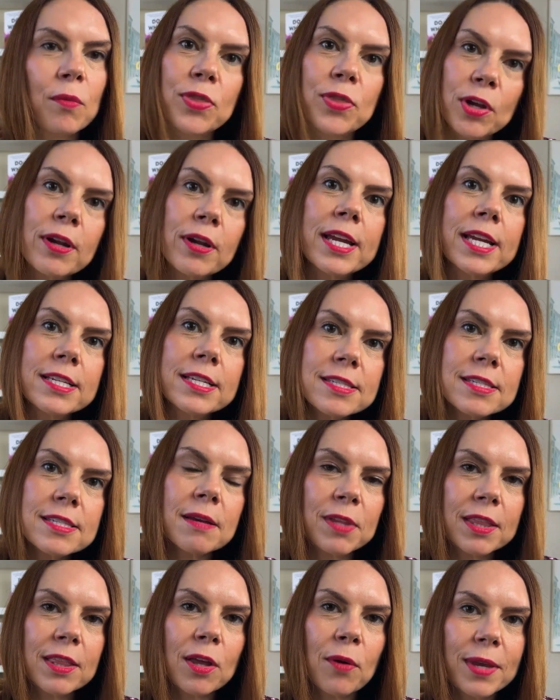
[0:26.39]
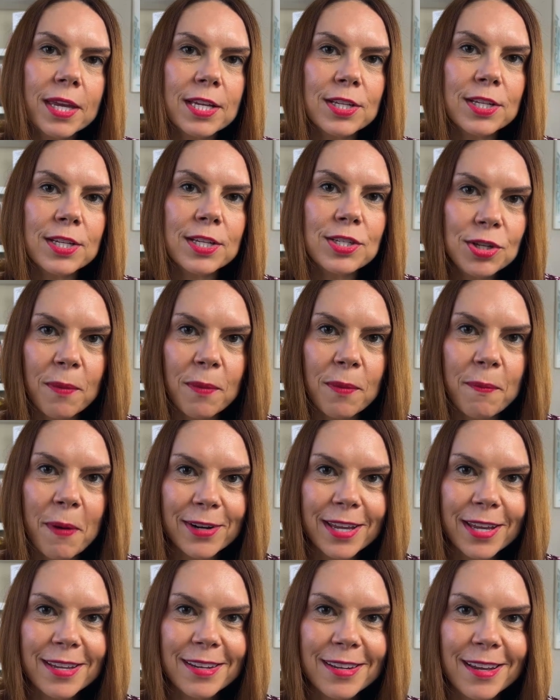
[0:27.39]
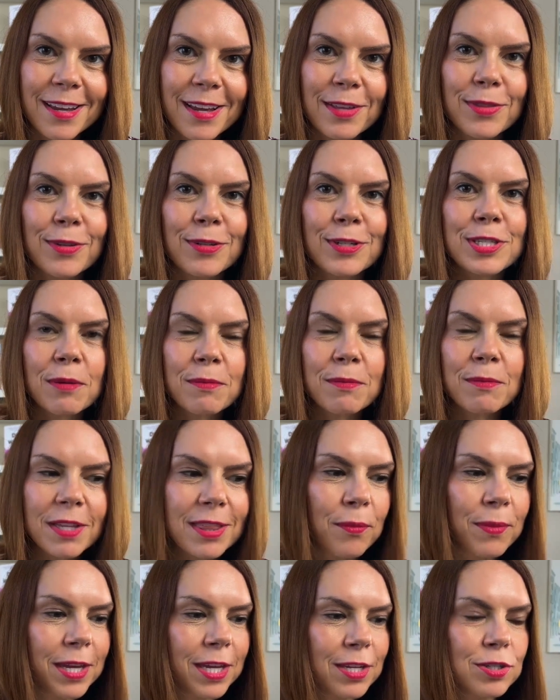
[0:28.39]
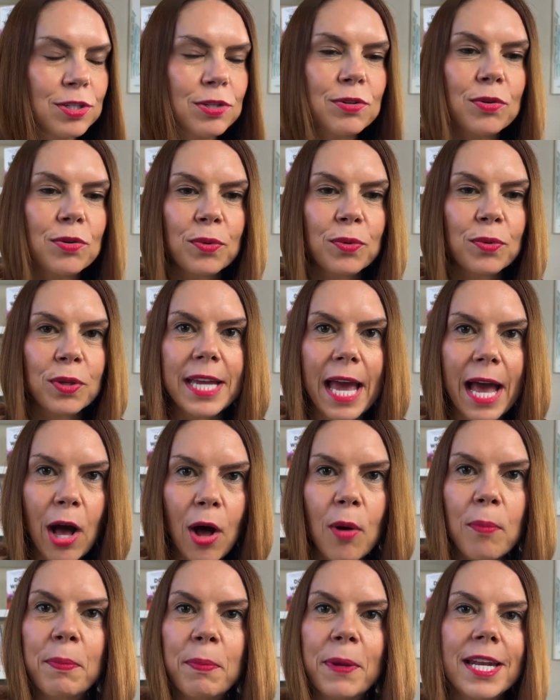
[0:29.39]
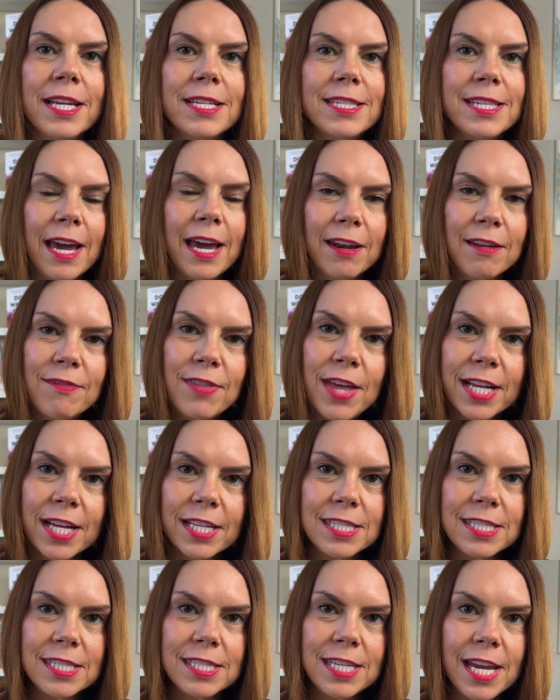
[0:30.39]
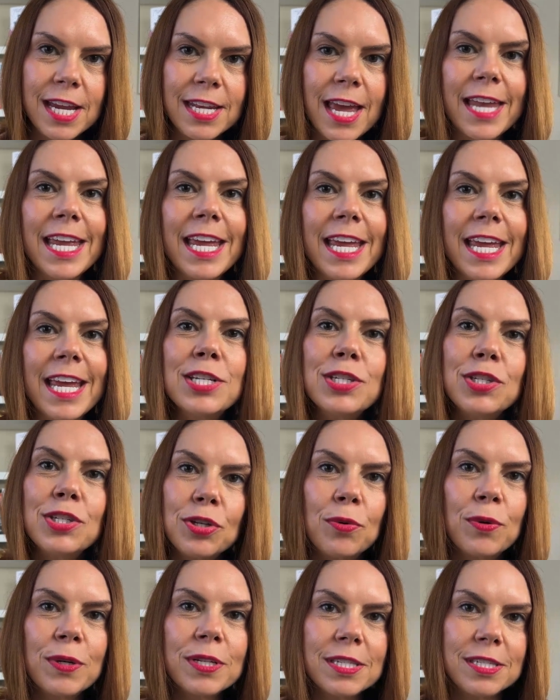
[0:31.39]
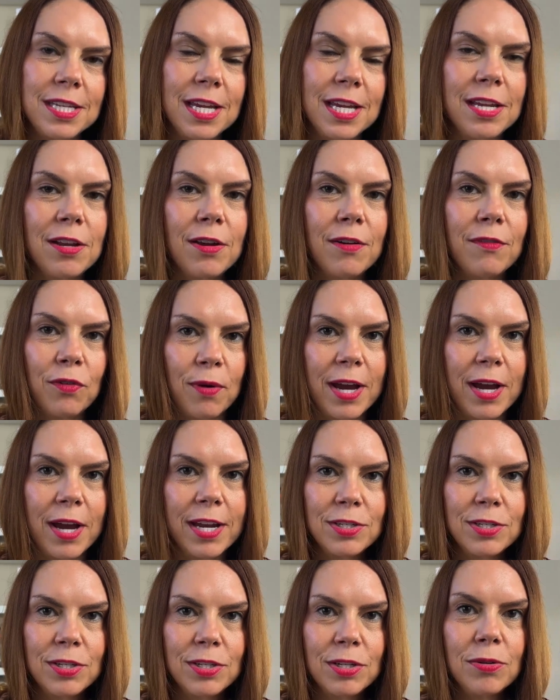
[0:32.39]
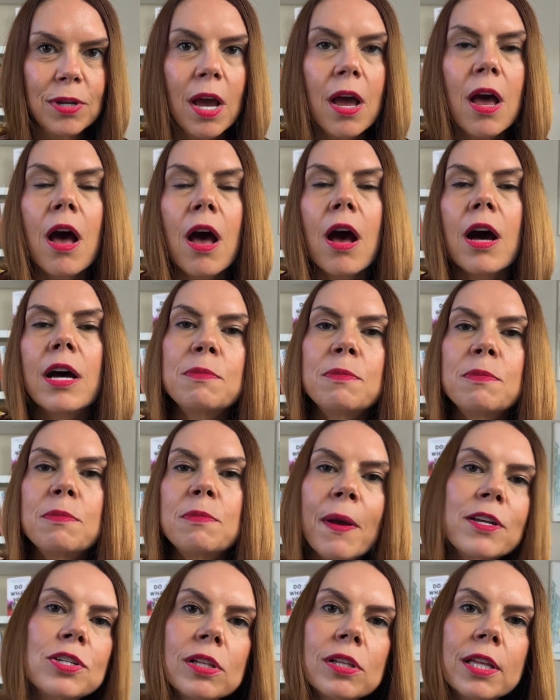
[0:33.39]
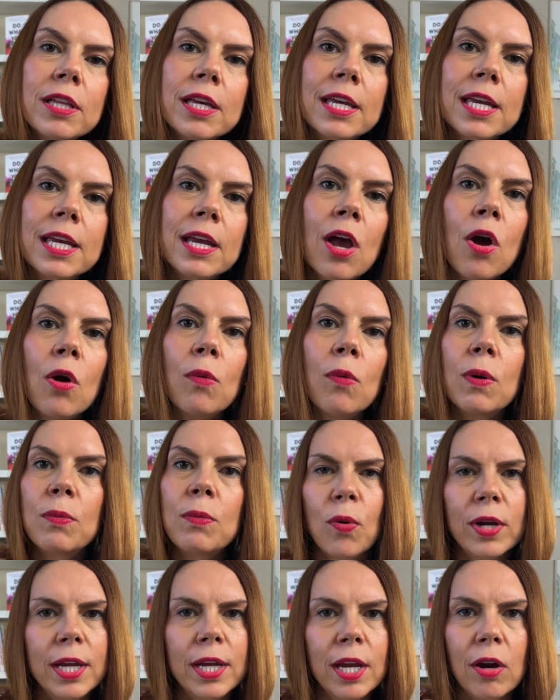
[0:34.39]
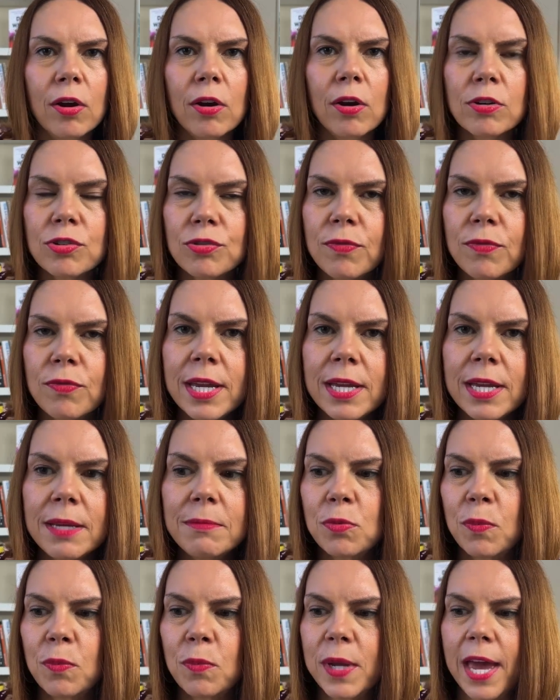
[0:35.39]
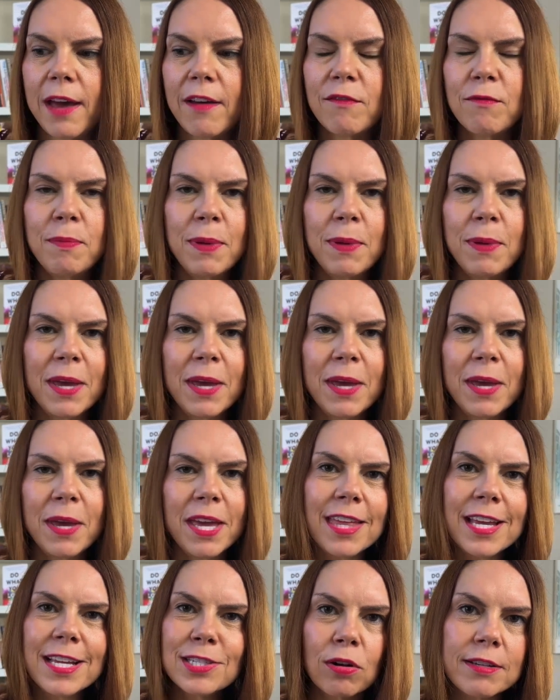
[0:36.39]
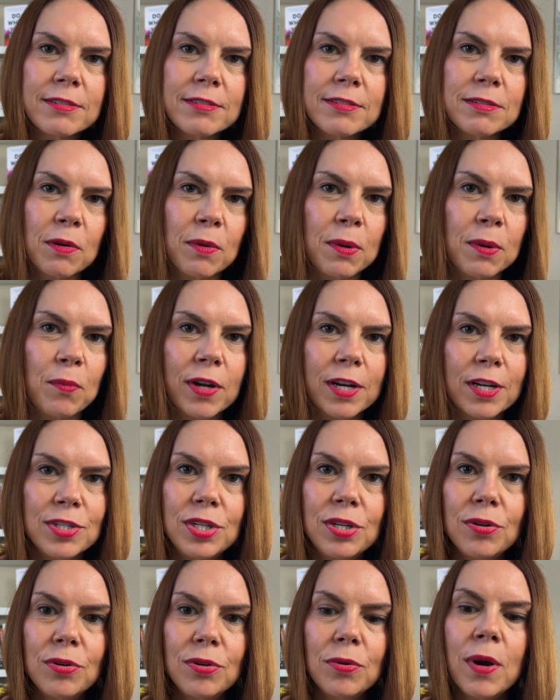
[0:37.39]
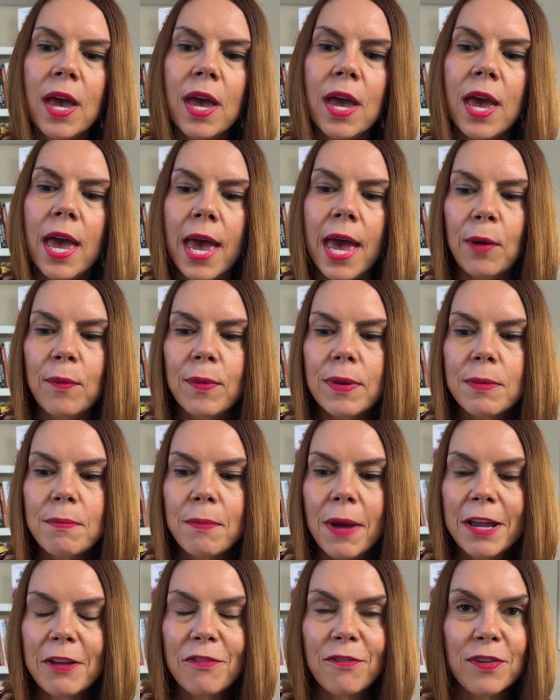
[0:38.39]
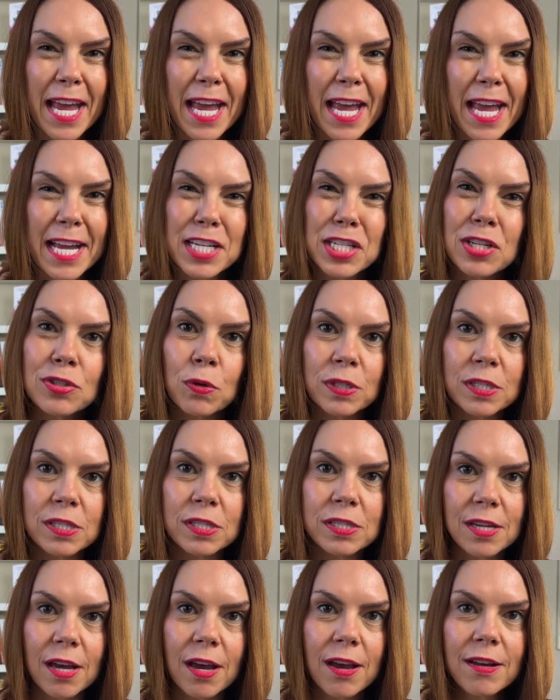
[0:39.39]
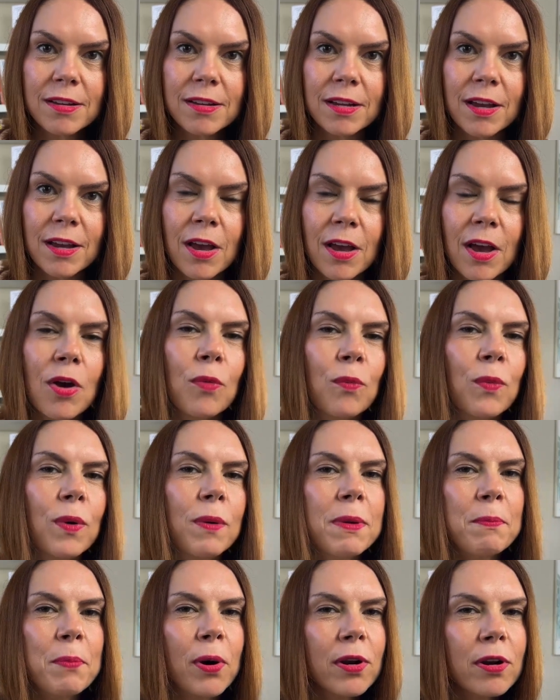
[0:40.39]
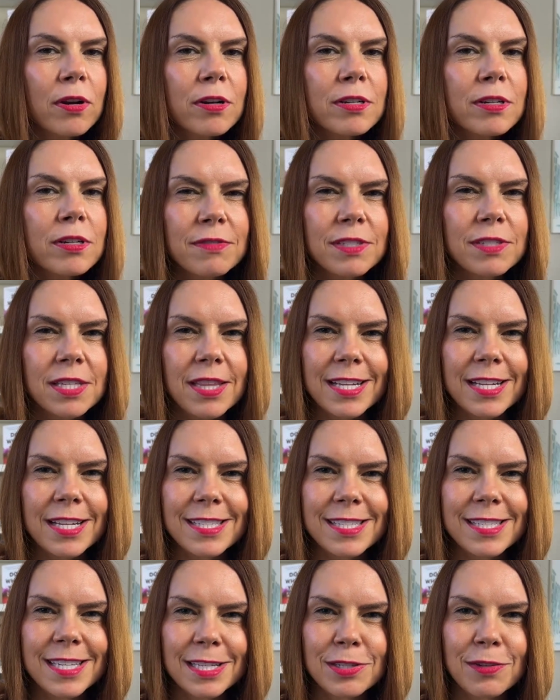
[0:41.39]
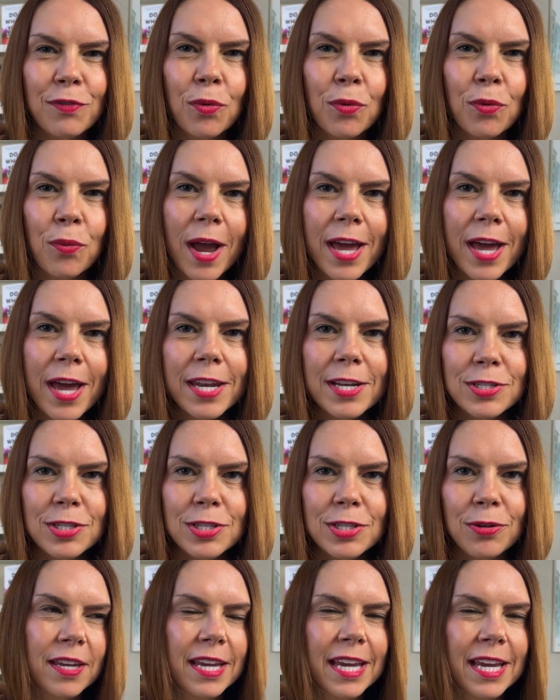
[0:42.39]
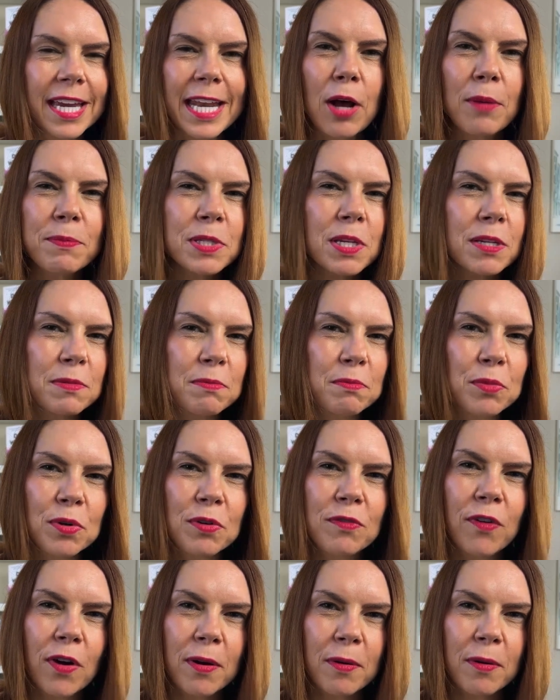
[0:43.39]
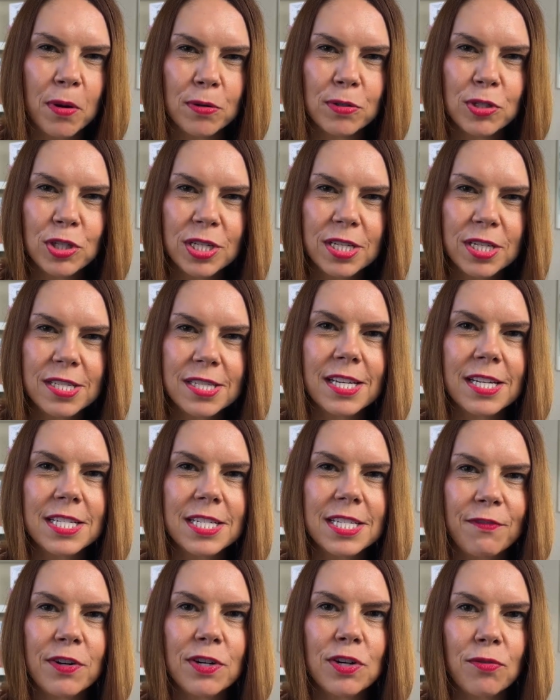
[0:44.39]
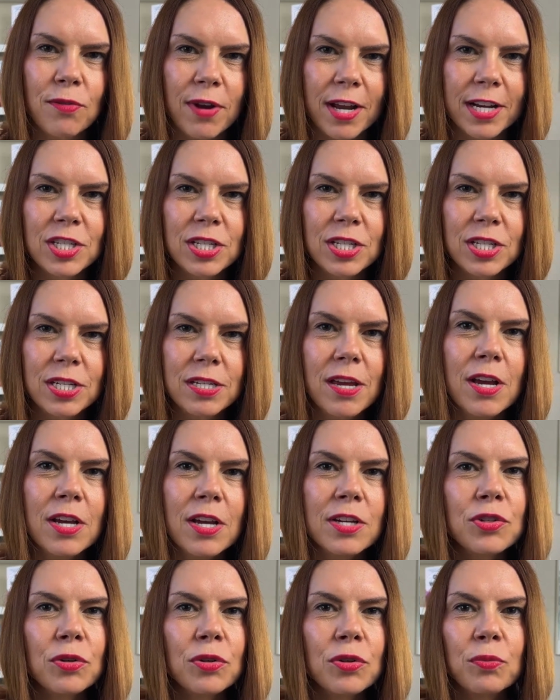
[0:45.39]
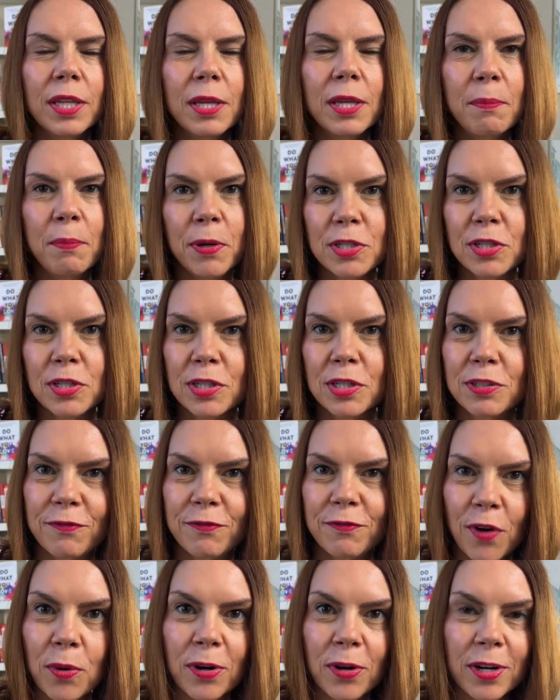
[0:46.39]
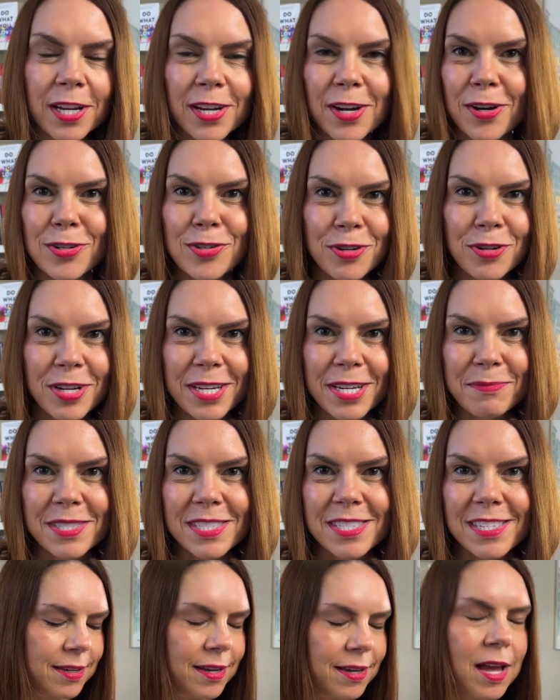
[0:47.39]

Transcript: There is something that we can do about it there's something that we can do to really help get us out of that state and into a state of gratitude, especially when we're working on our dreams. We have big things in our lives that we want to do, and we might feel anxious or stuck when we put ourselves in that sense of gratitude, it helps us move our emotions in a different direction to really push us forward in our dreams.